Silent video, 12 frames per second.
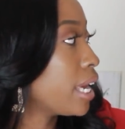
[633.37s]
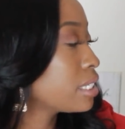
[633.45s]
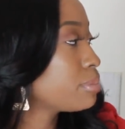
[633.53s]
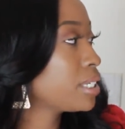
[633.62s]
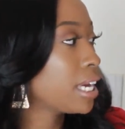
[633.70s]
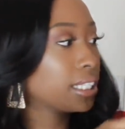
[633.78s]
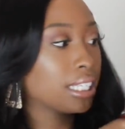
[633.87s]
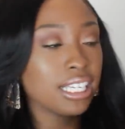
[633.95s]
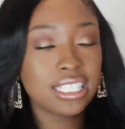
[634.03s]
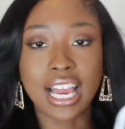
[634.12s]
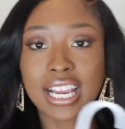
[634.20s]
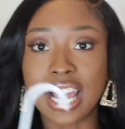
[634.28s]
last but not
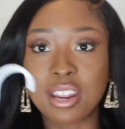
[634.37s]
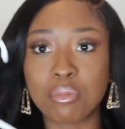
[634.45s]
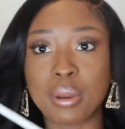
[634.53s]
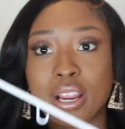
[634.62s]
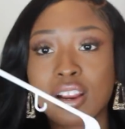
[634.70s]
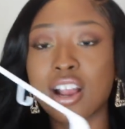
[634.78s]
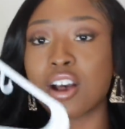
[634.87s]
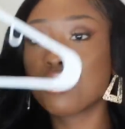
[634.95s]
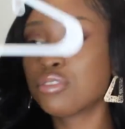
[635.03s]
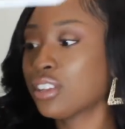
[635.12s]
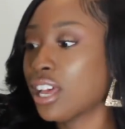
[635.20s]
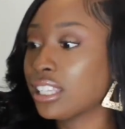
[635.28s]
least, I got a pair of